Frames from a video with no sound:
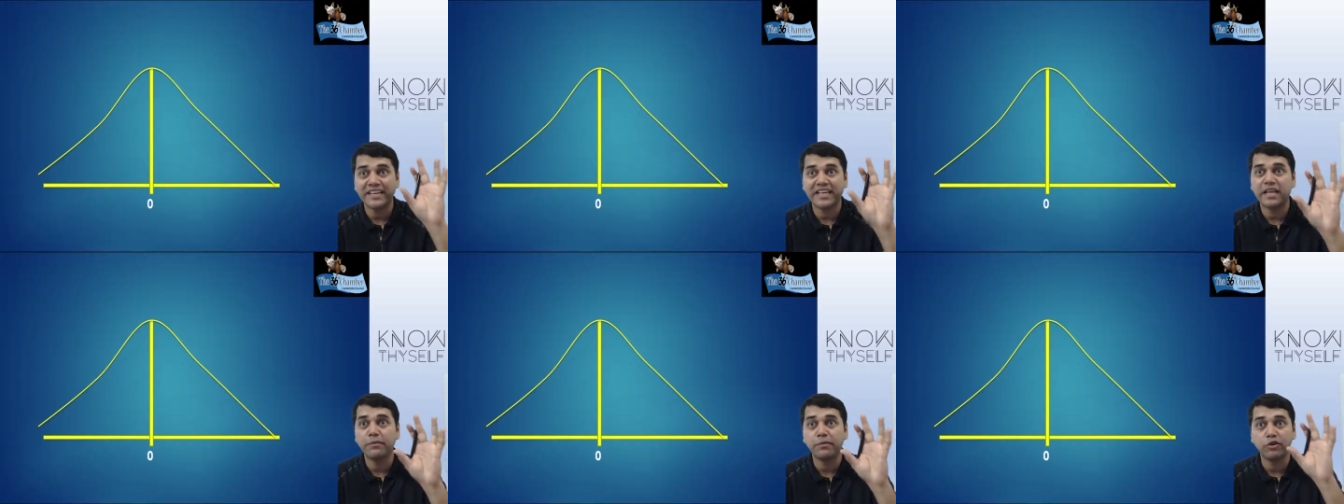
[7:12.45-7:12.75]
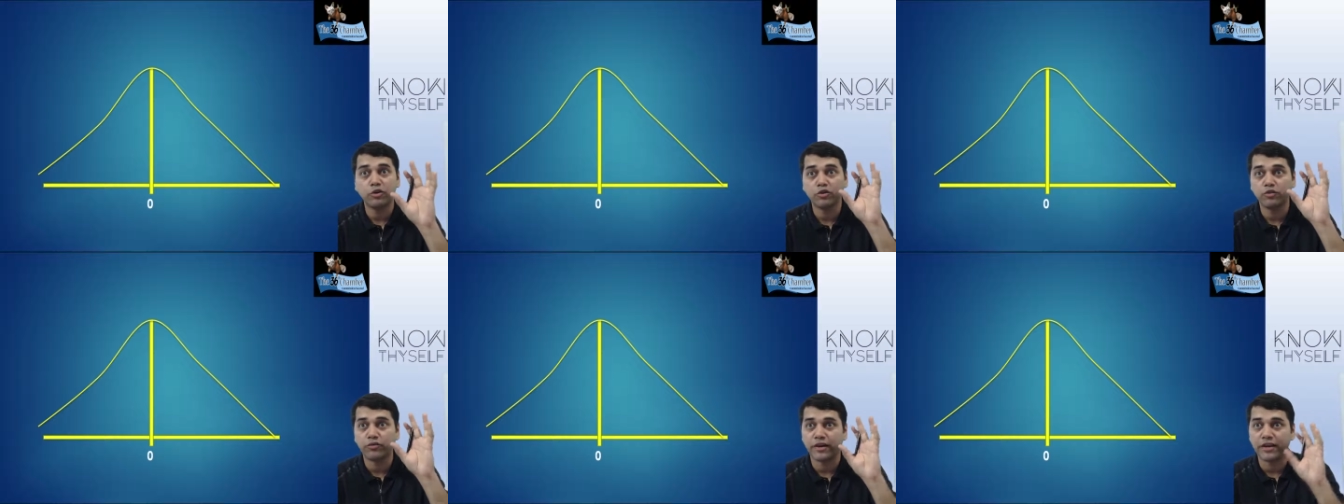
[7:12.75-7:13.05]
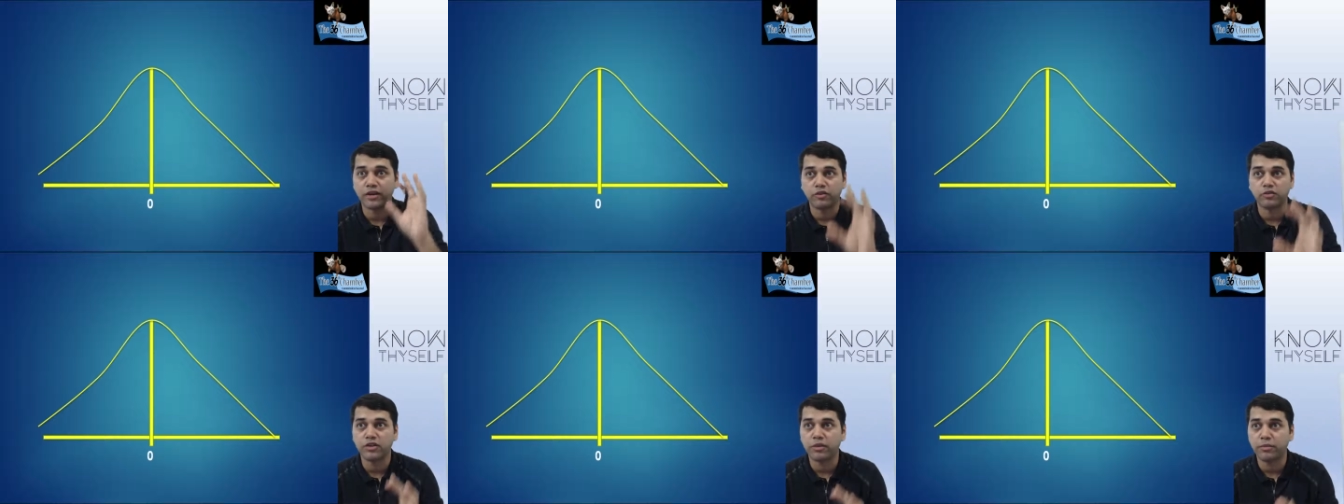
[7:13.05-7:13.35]
table to find
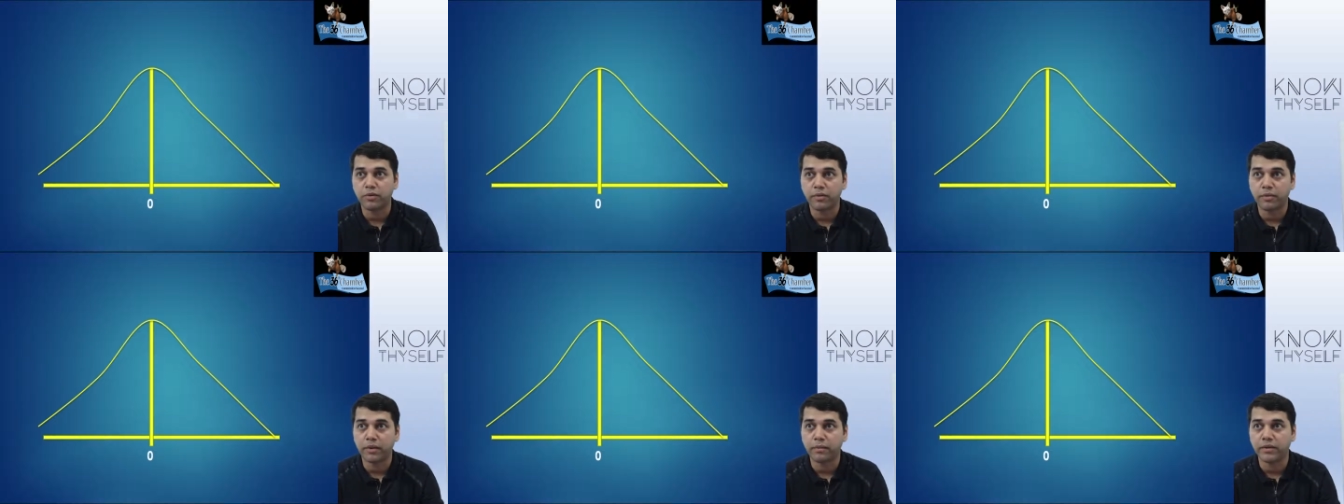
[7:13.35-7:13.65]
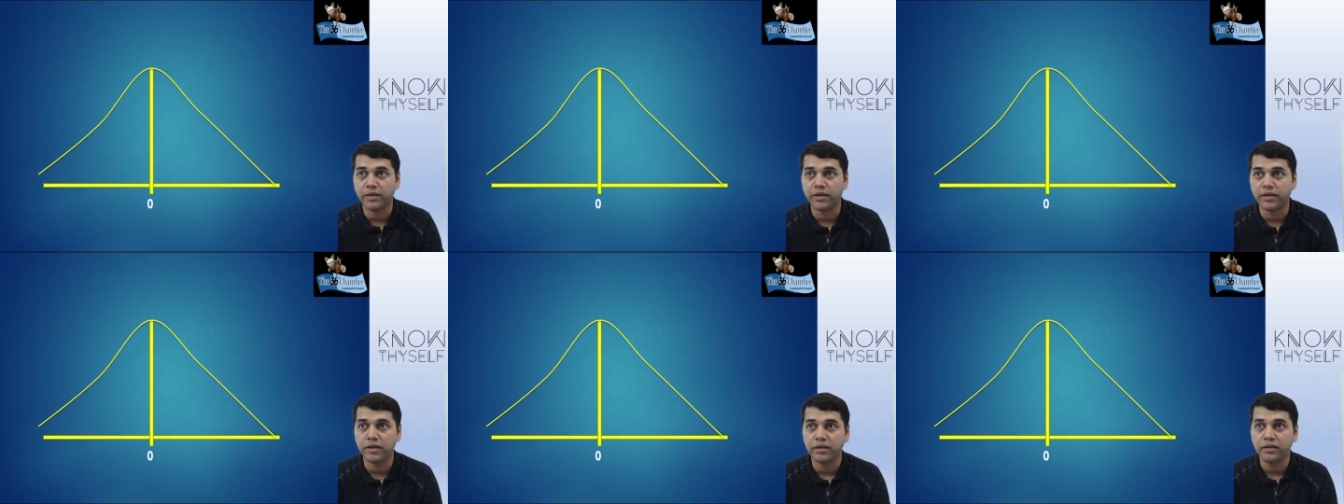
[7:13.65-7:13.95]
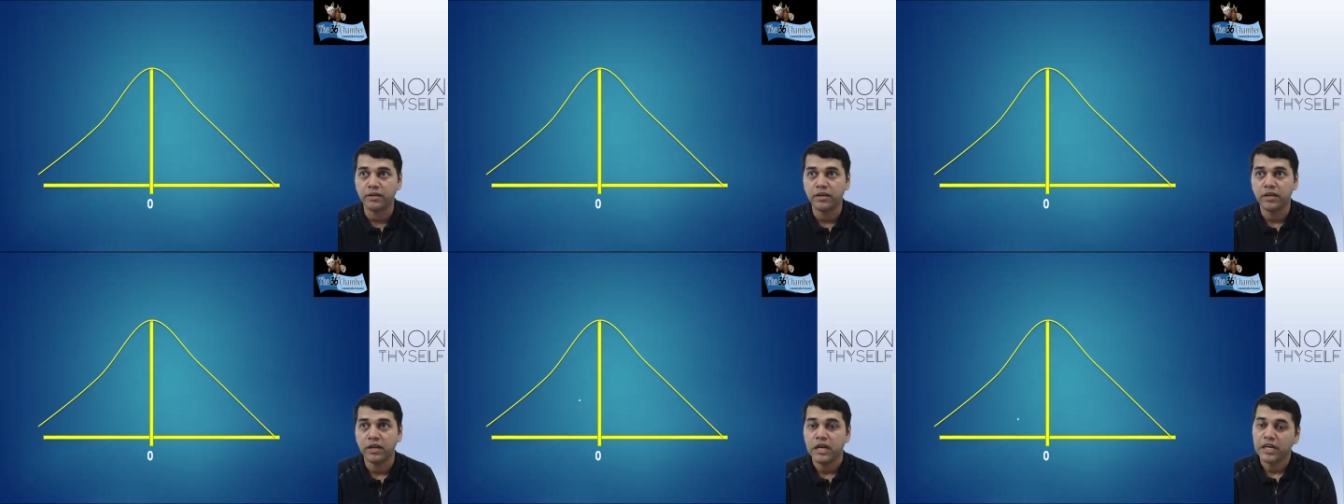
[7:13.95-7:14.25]
out the probability
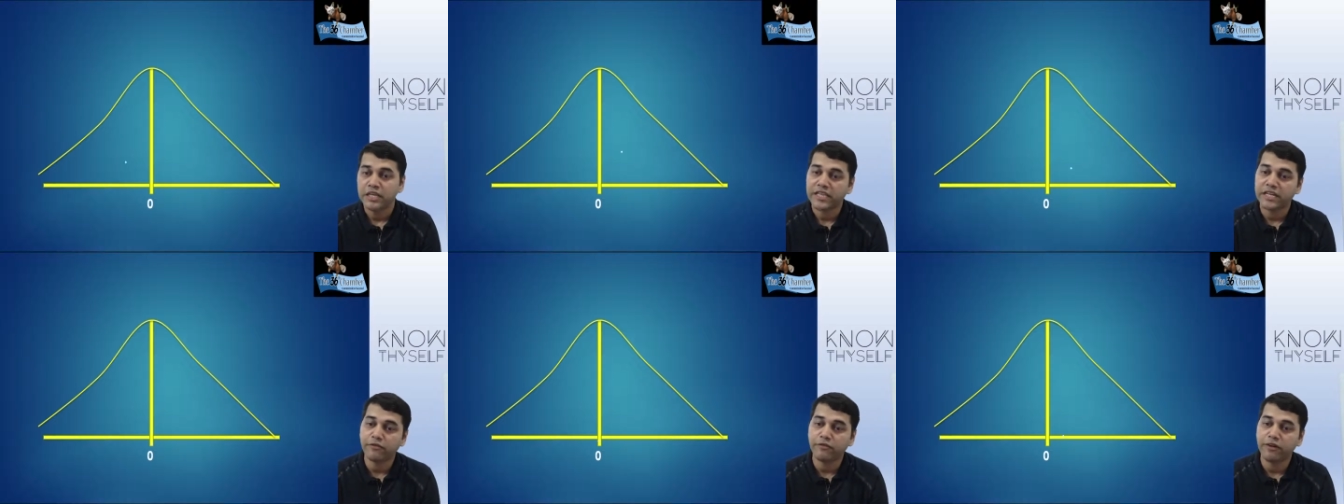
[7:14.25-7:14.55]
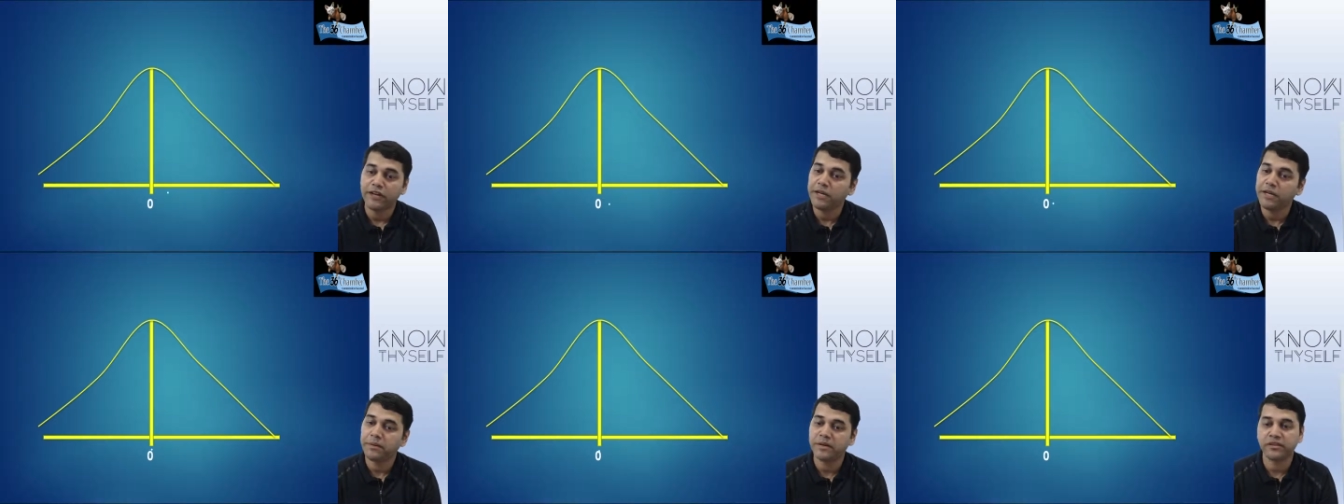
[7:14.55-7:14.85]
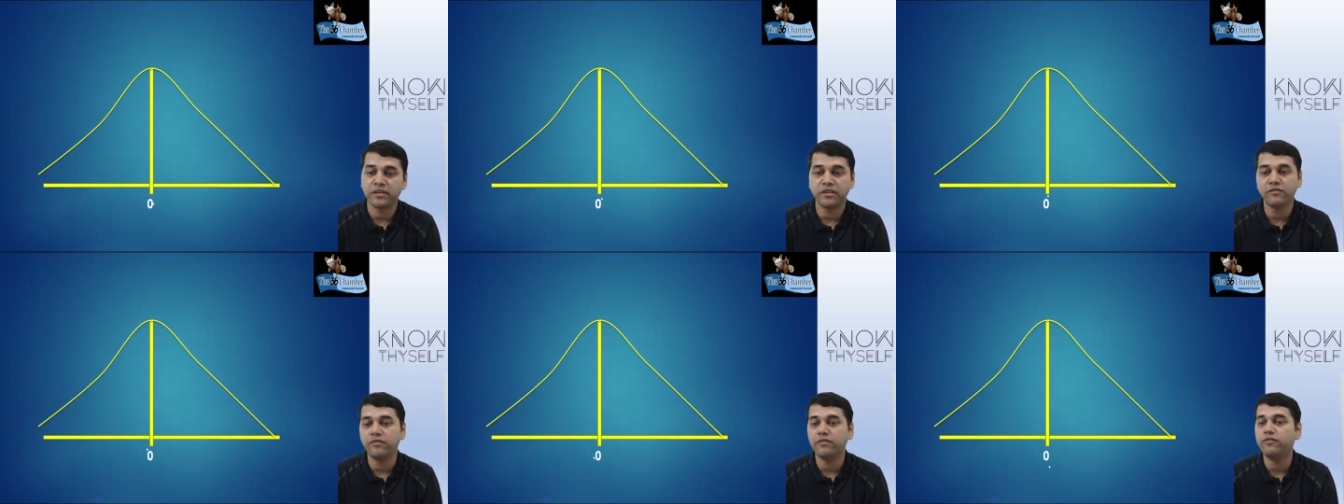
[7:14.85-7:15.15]
the
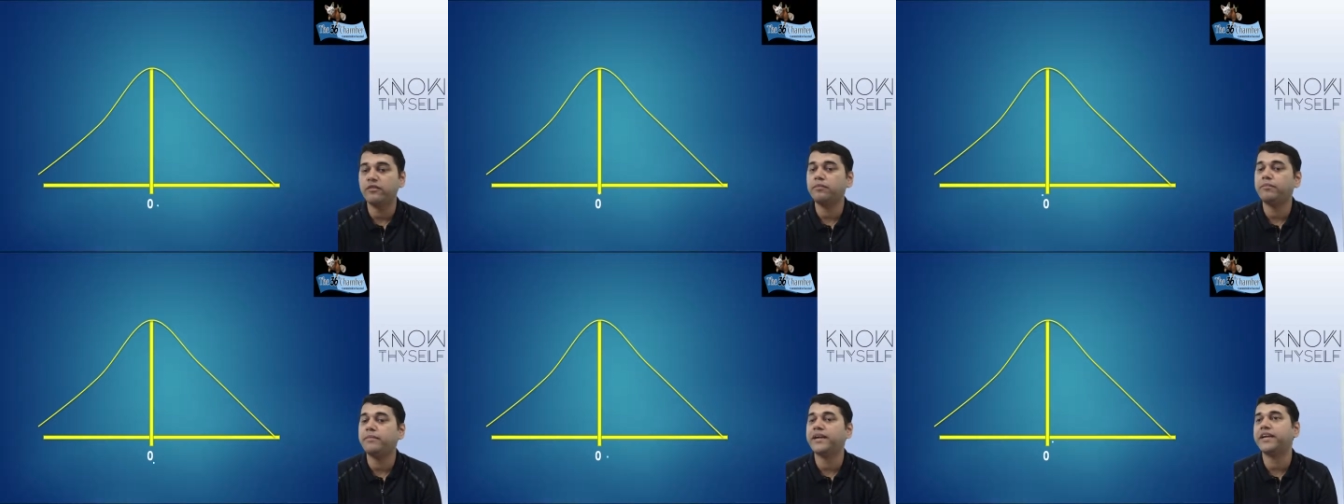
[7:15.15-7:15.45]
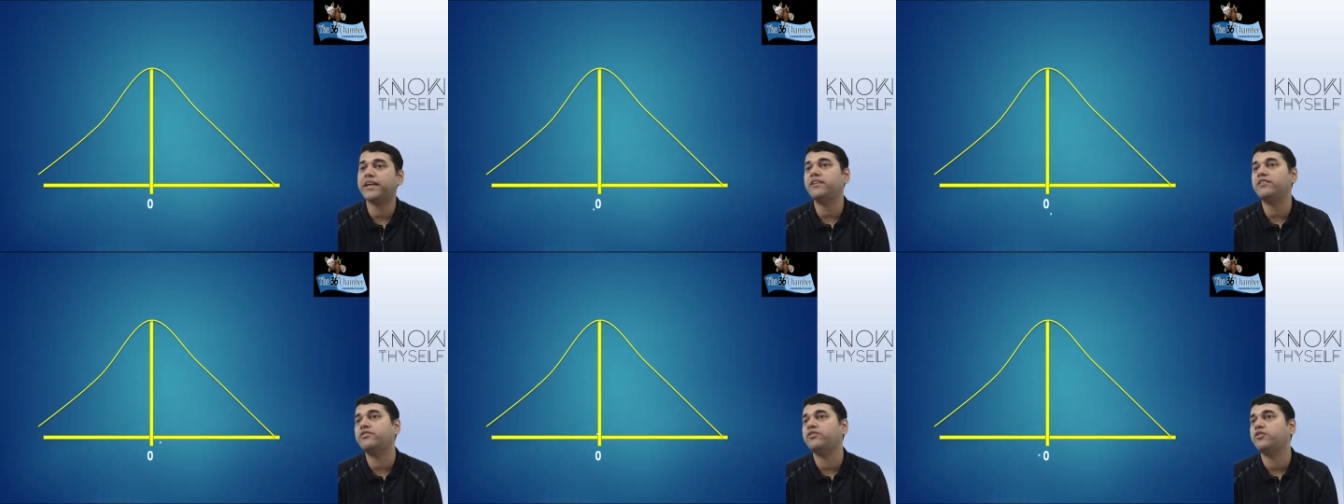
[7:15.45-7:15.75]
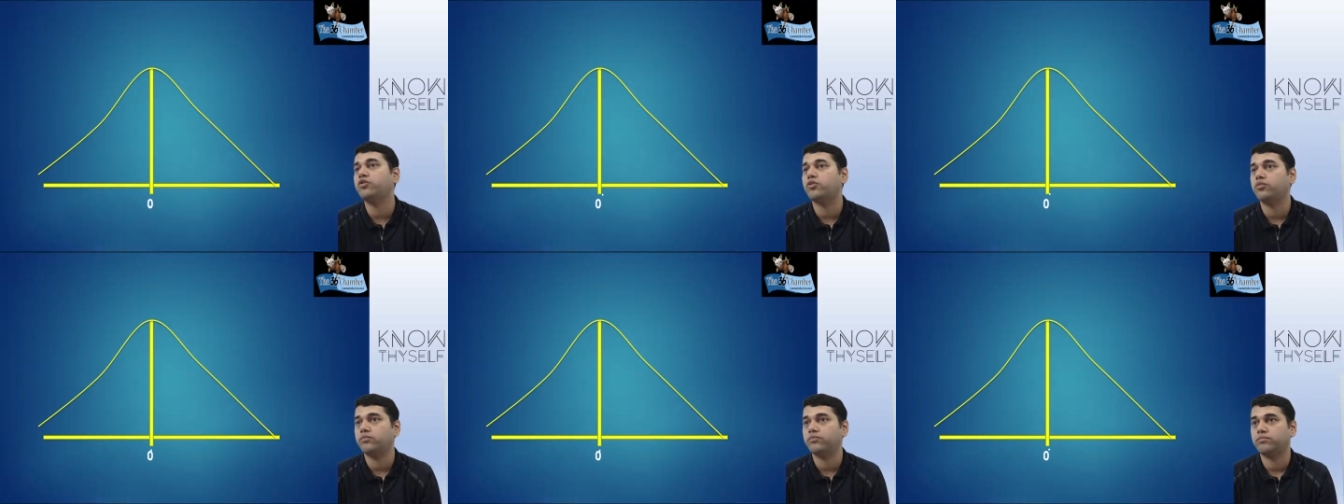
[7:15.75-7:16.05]
20% we will make it 0